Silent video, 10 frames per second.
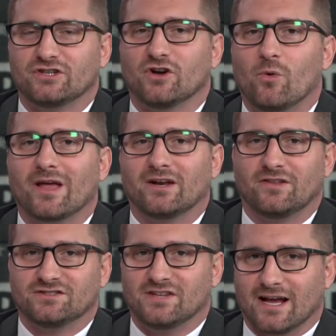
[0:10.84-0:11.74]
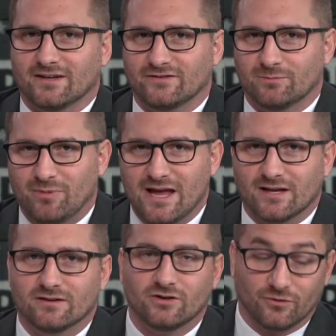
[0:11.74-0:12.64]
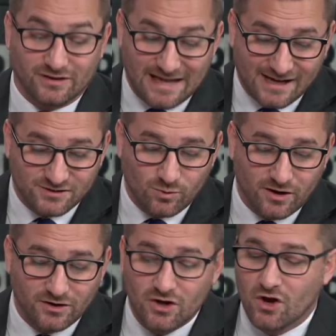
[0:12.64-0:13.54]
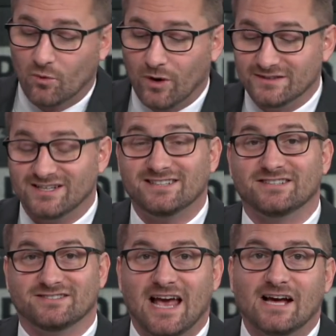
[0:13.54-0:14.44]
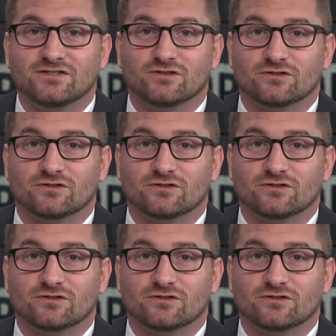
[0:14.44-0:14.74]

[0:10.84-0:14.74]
going into the second debate. You know, the last one was a disaster.